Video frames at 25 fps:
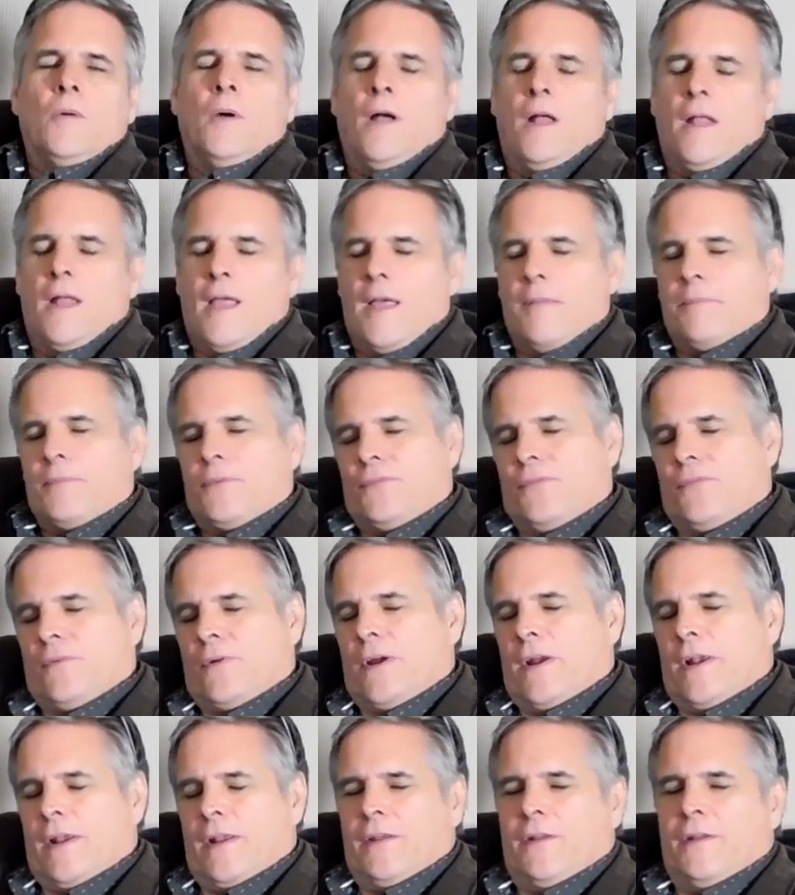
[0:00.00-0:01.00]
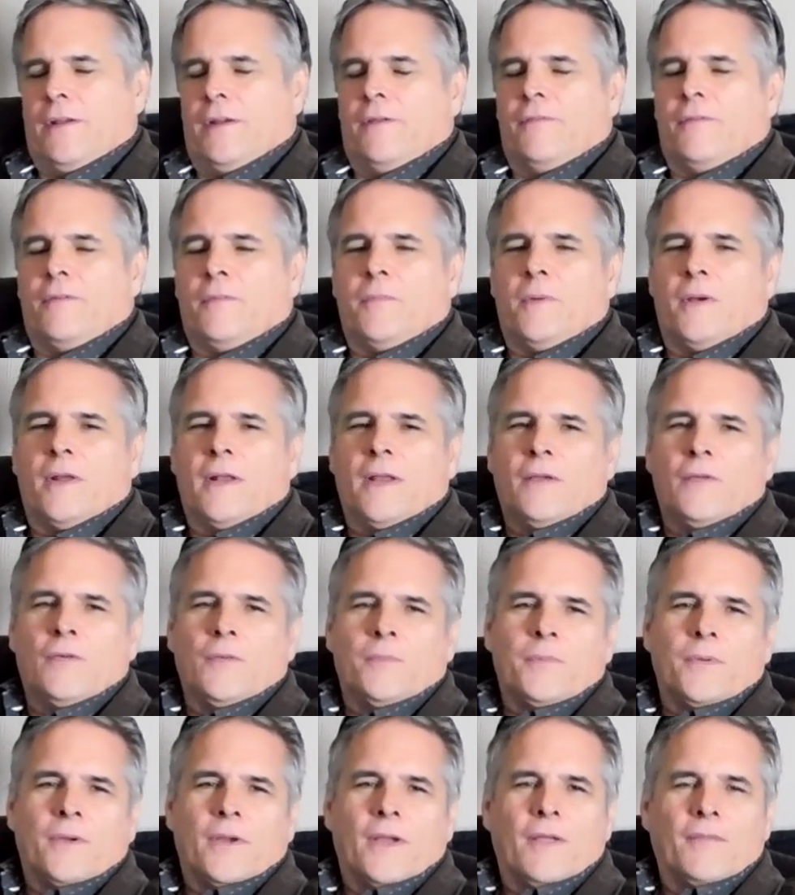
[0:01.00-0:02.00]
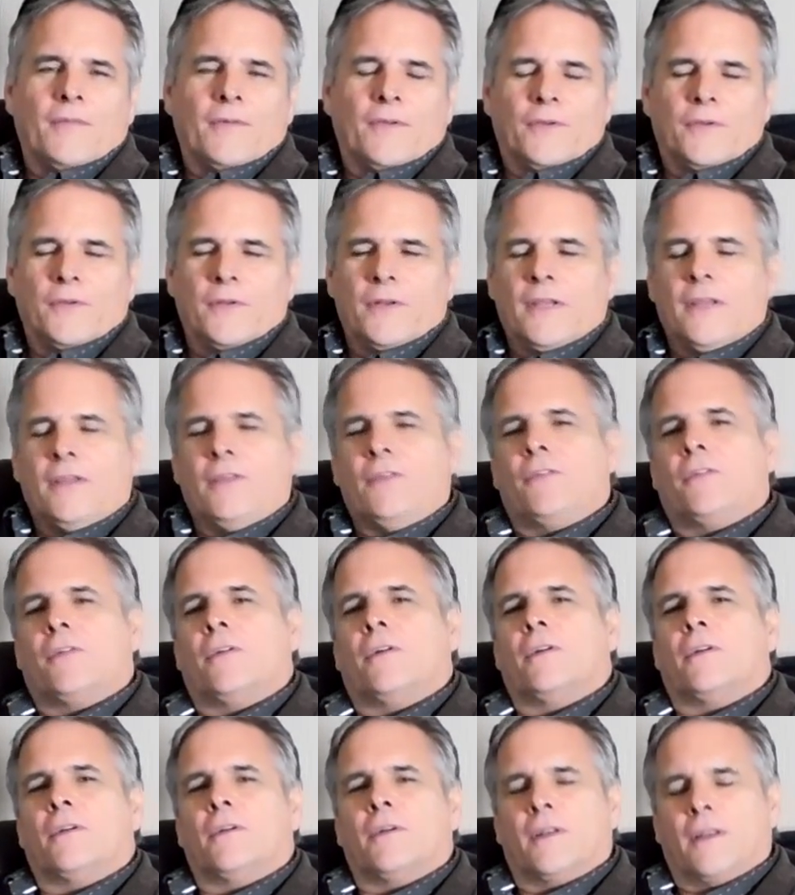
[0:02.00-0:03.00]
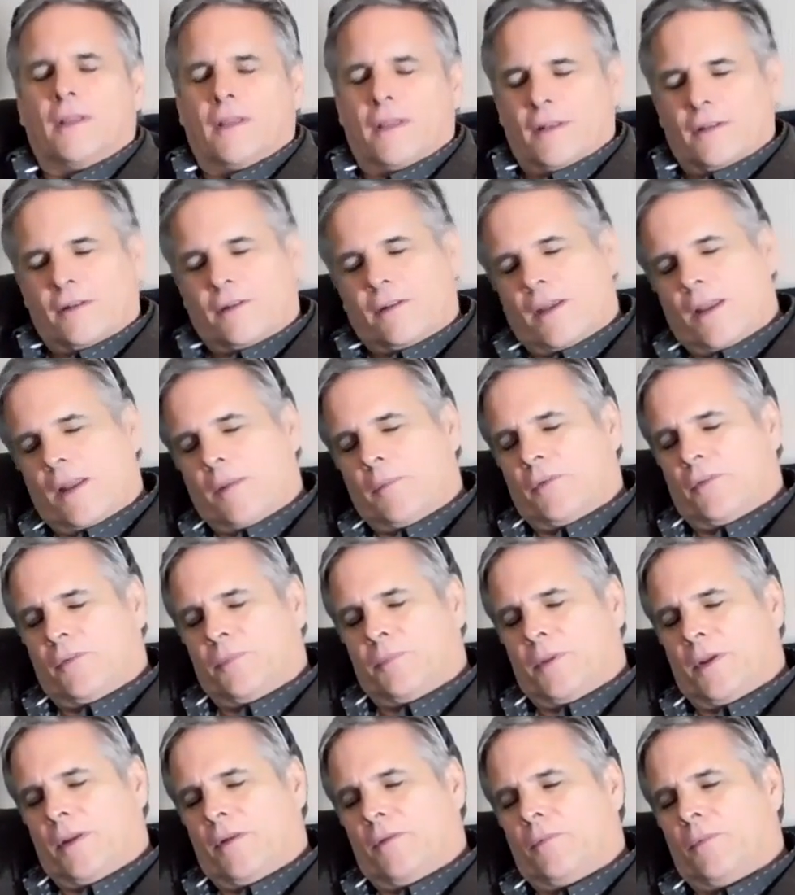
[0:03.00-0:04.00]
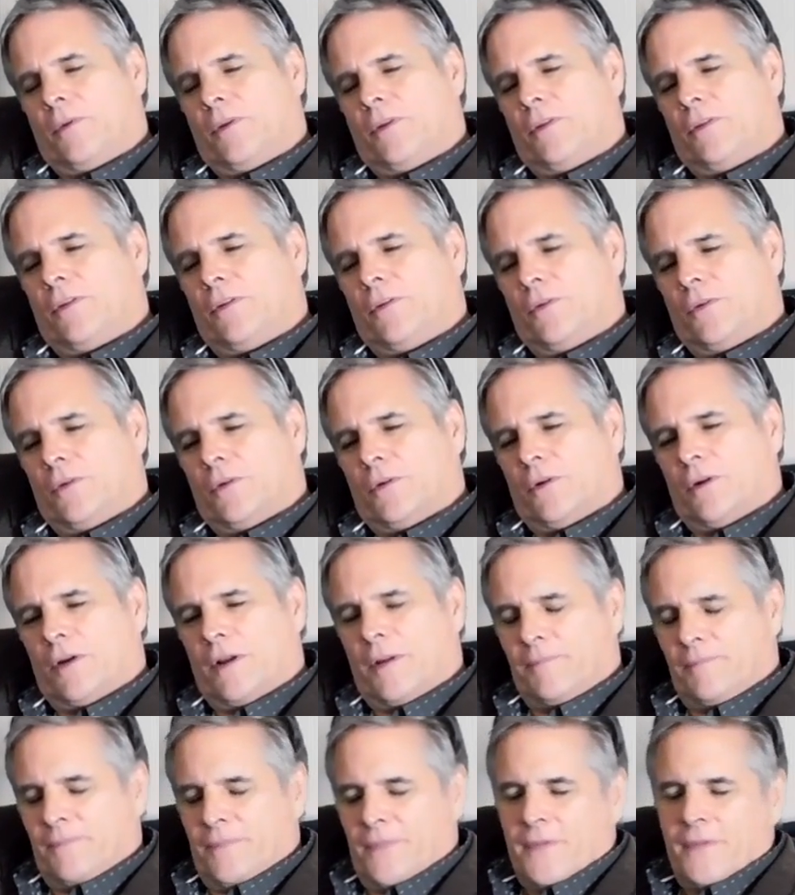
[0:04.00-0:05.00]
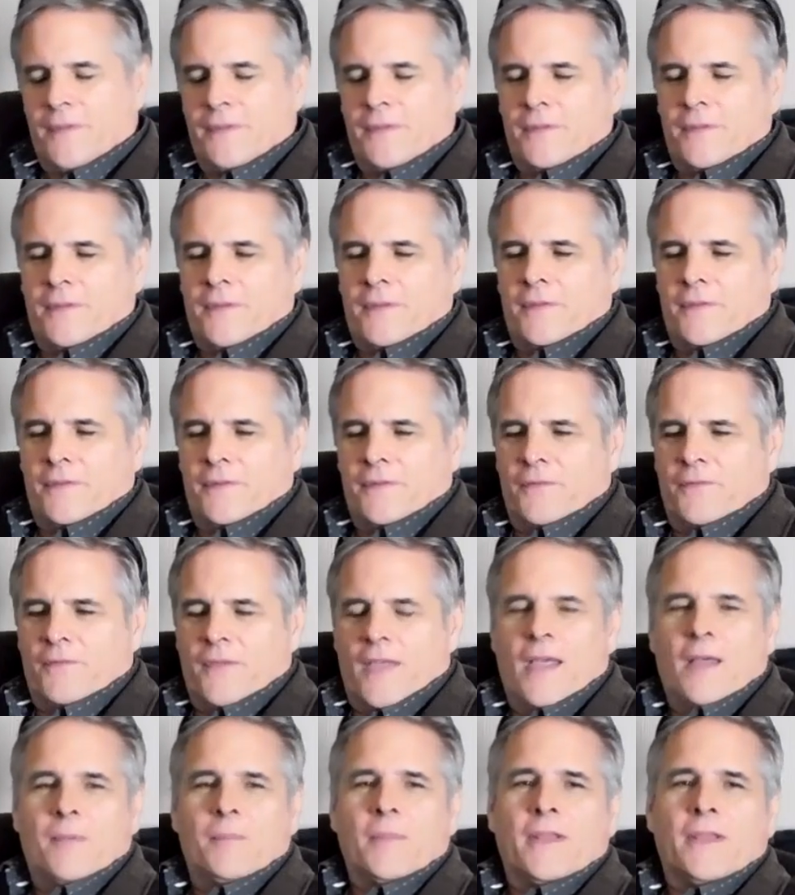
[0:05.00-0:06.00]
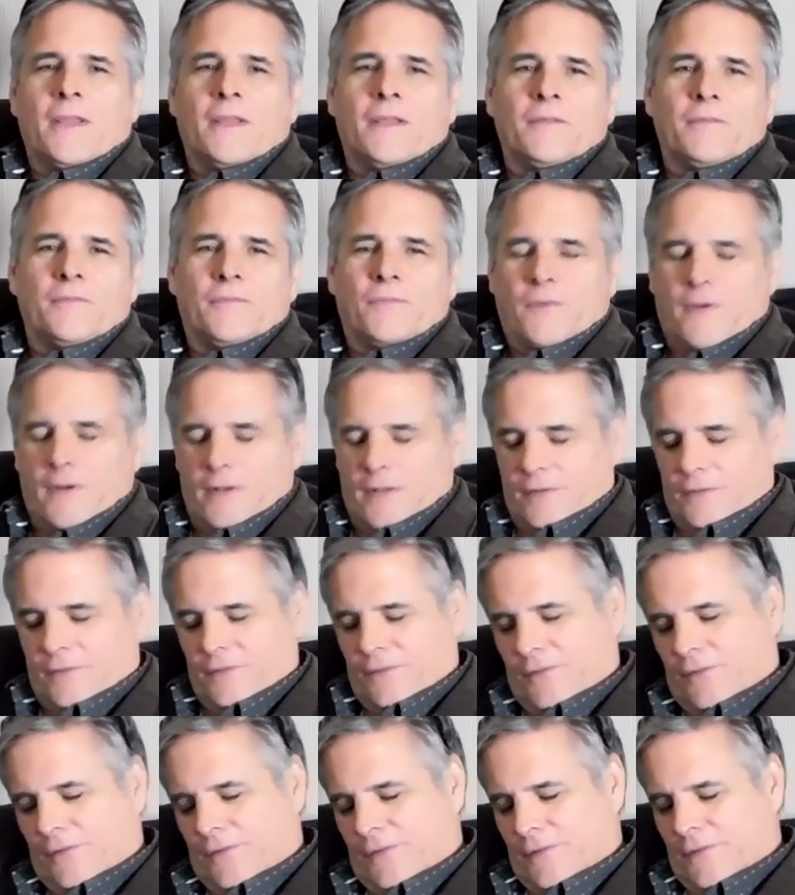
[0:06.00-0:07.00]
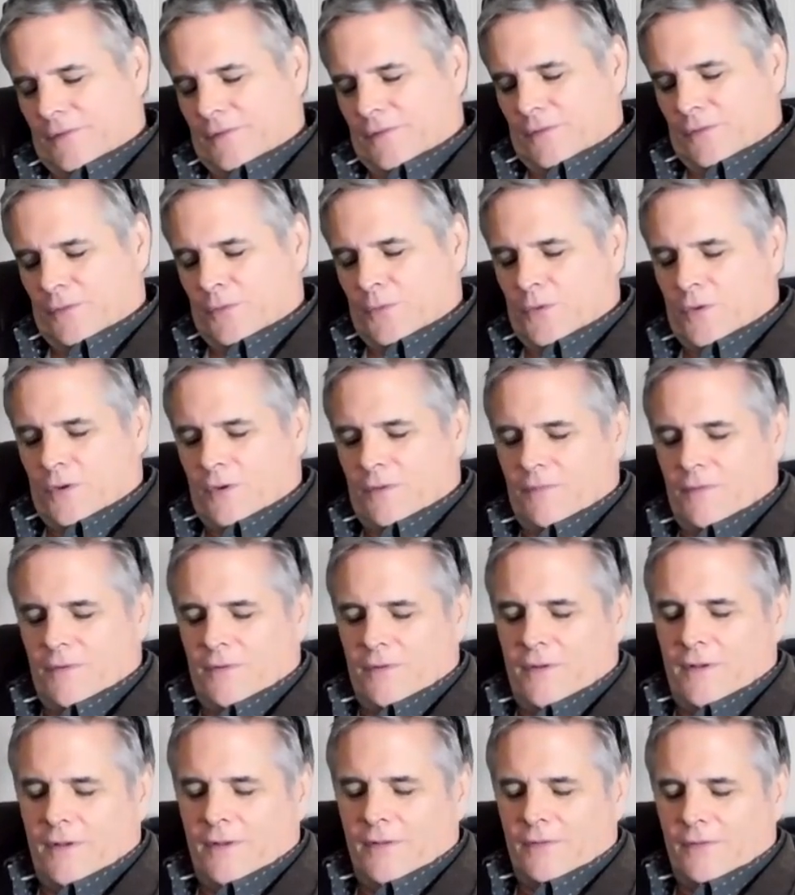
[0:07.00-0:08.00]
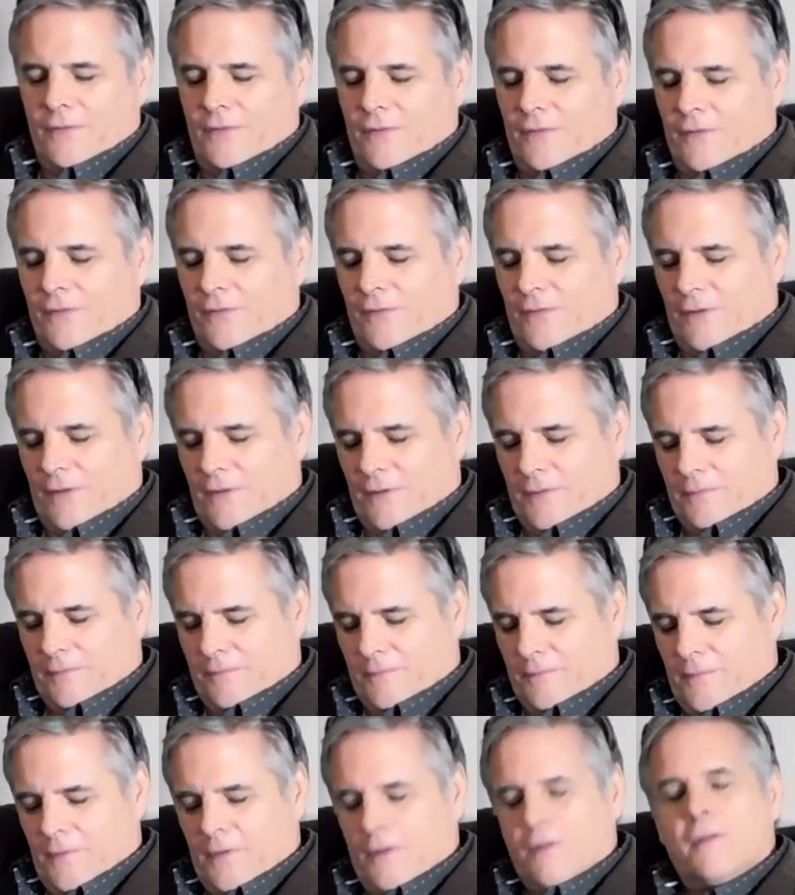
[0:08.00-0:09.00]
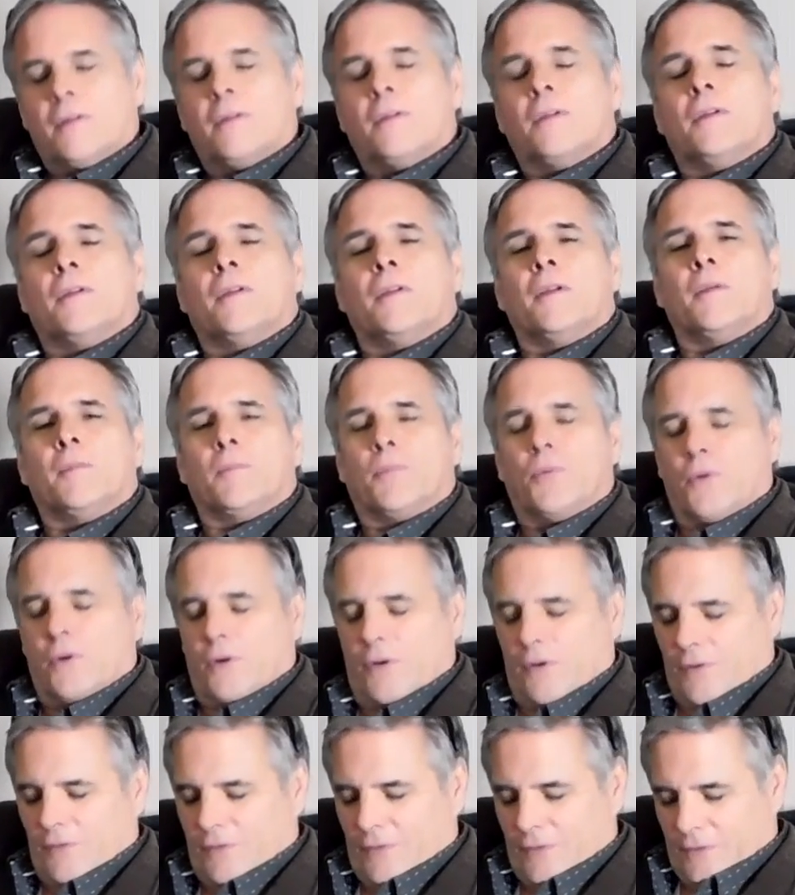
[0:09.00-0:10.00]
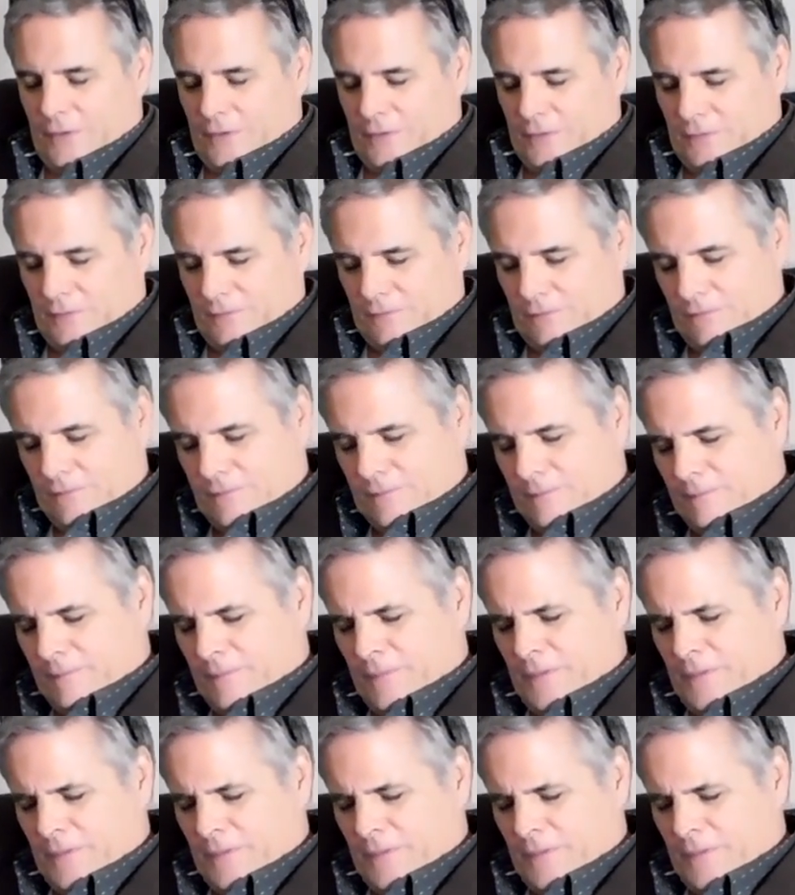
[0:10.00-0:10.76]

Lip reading: Well, happy Friday to everybody. Hope you're having a good Easter. Going to get time to spend with your family and friends and whoever else is important to you.